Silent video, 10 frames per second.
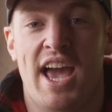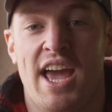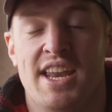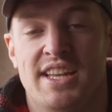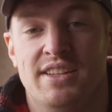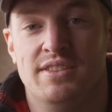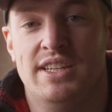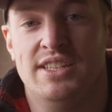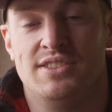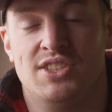and
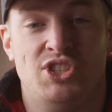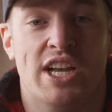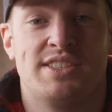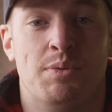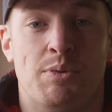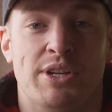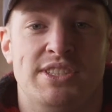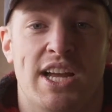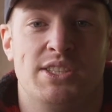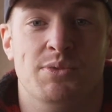he suggested we
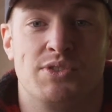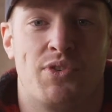reach out to his